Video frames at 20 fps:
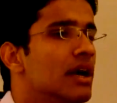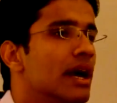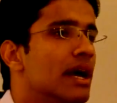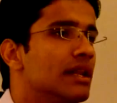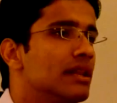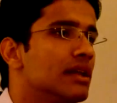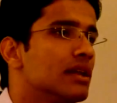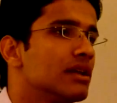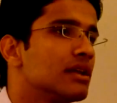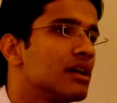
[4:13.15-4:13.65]

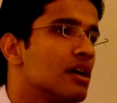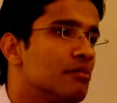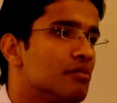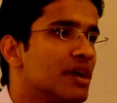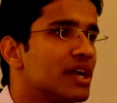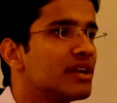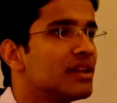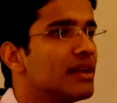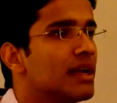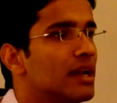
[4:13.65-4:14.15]
and then
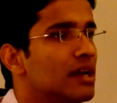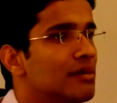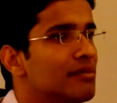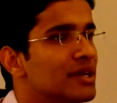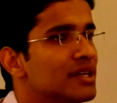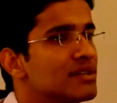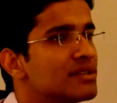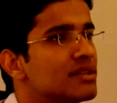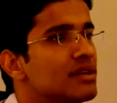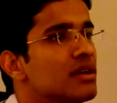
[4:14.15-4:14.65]
compare the
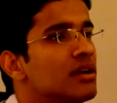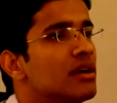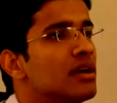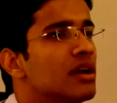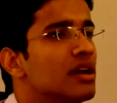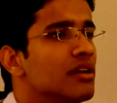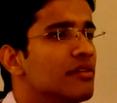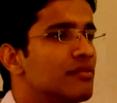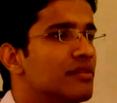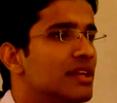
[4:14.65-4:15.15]
elements.
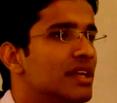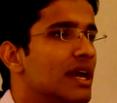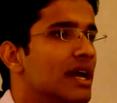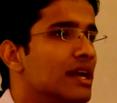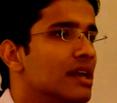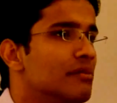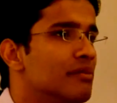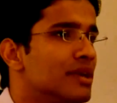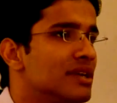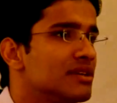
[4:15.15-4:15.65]
If the
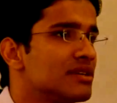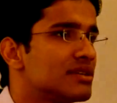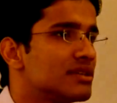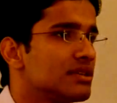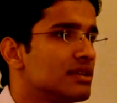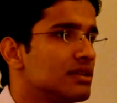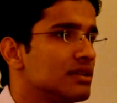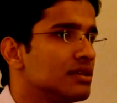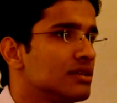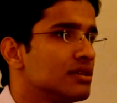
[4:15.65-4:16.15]
elements